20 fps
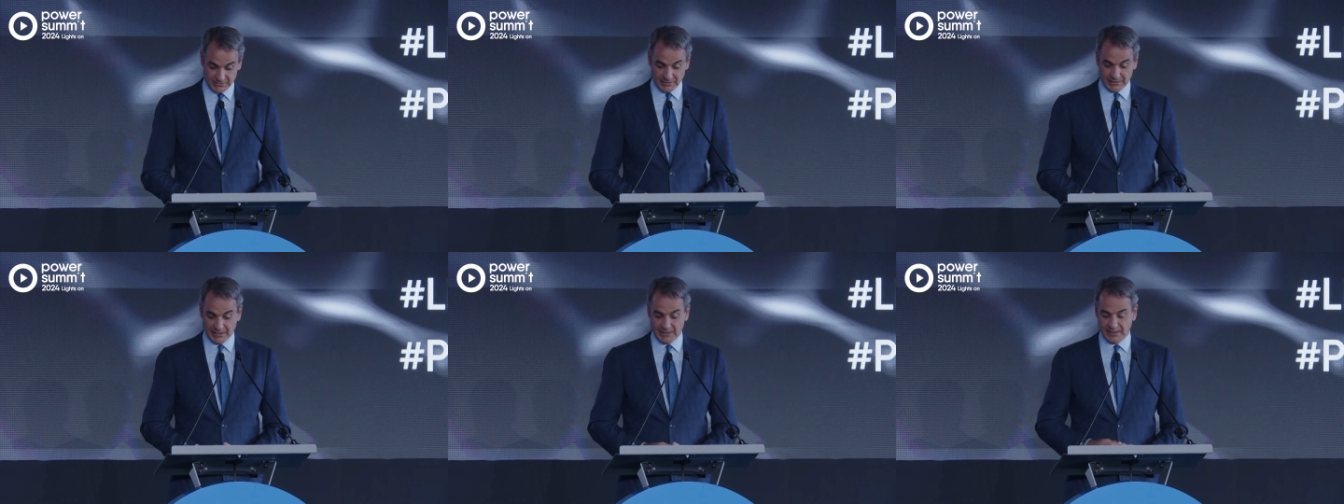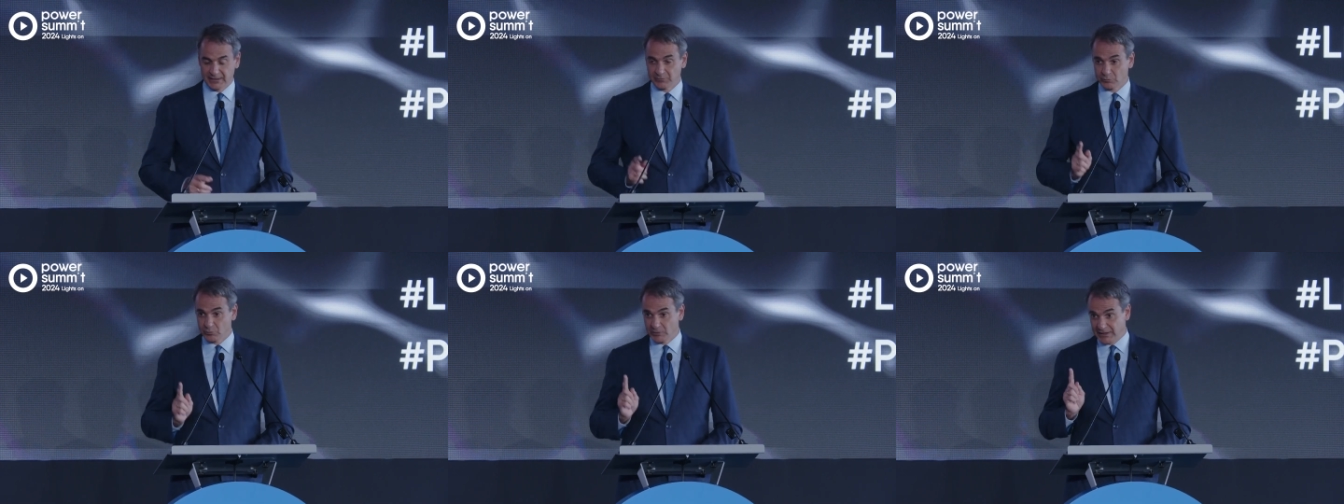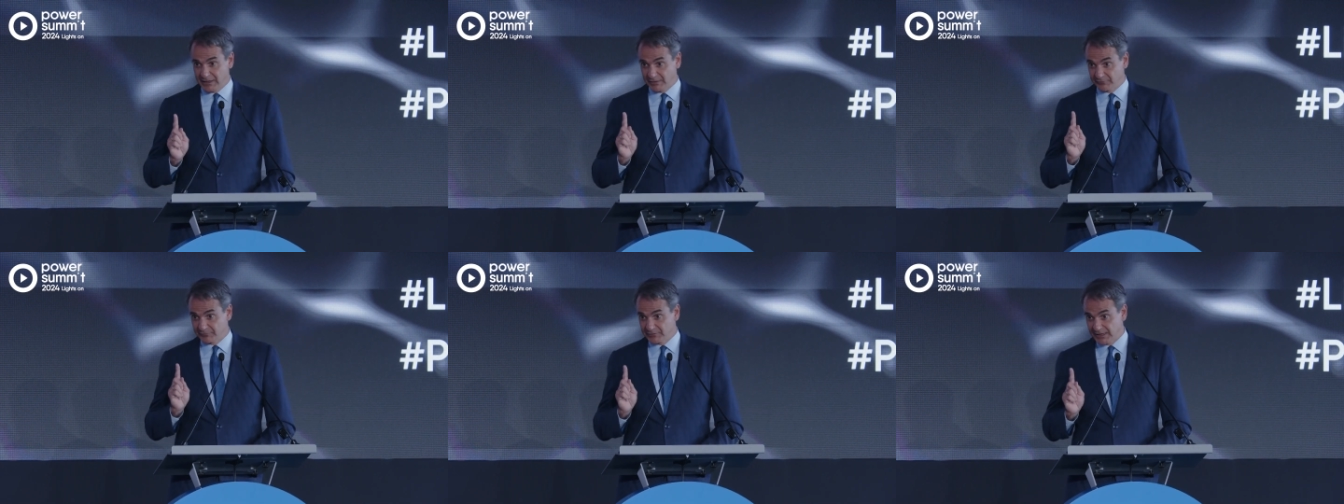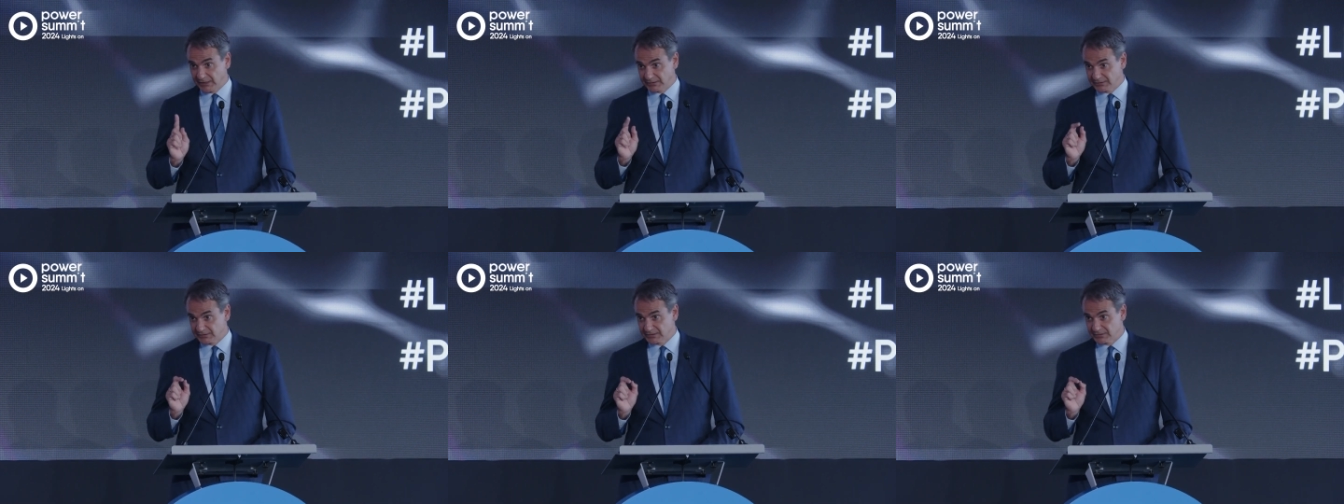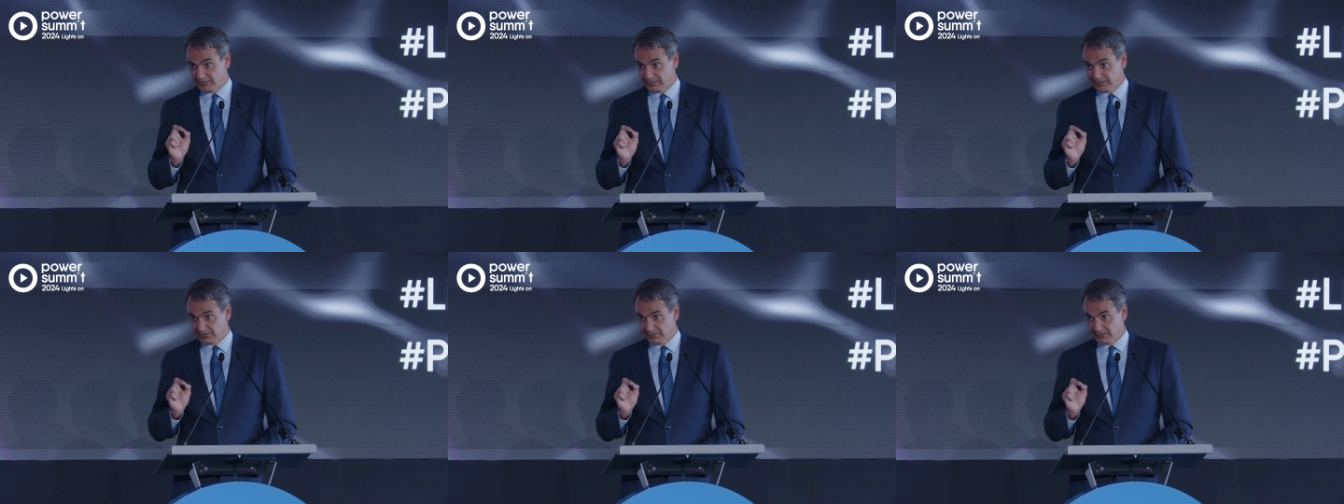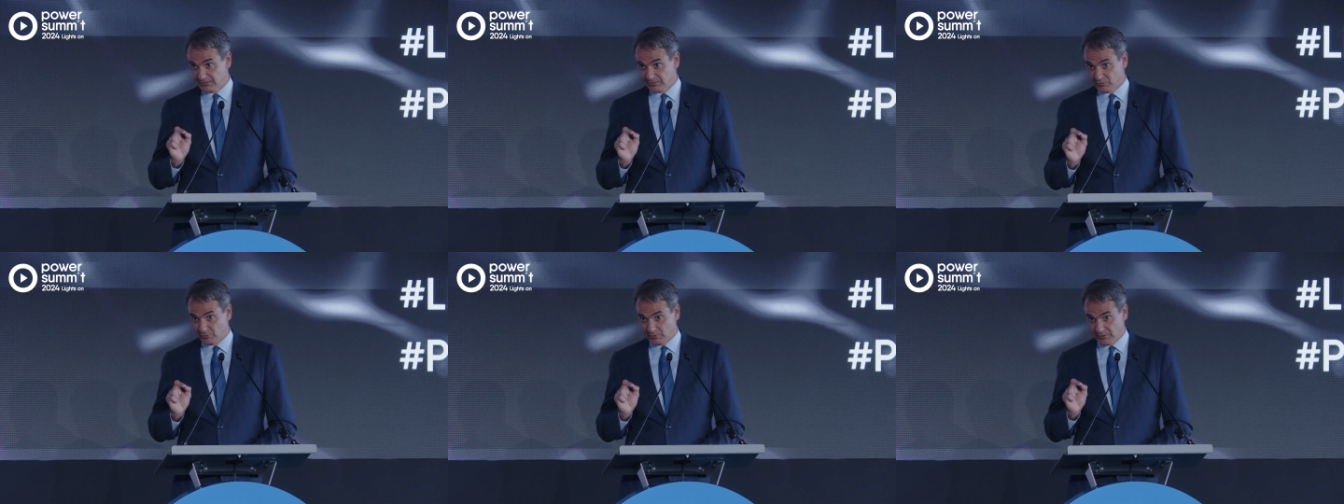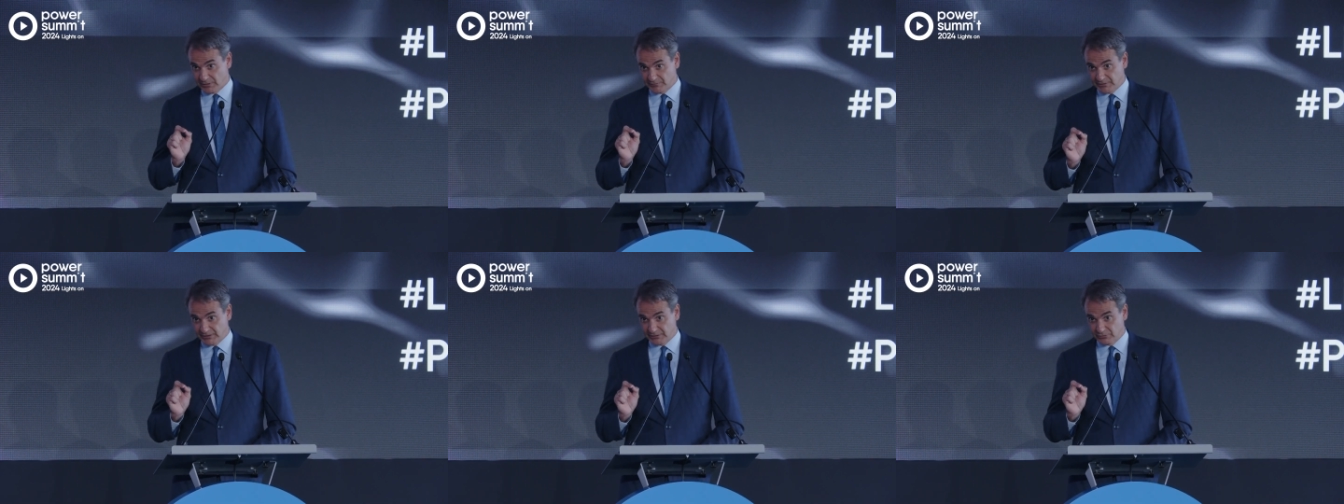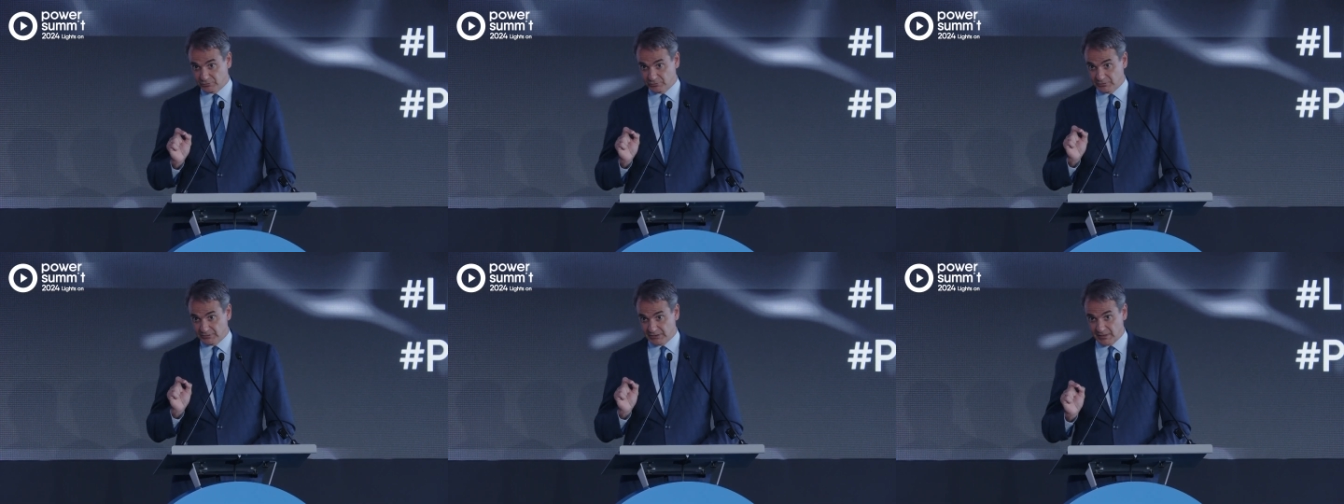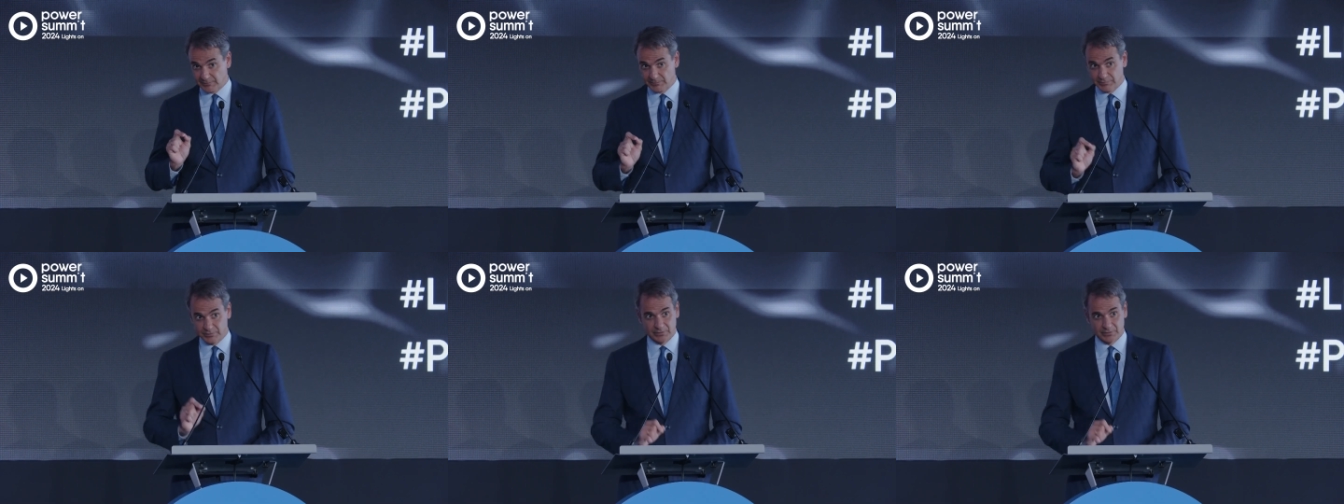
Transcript: And we have yet to tap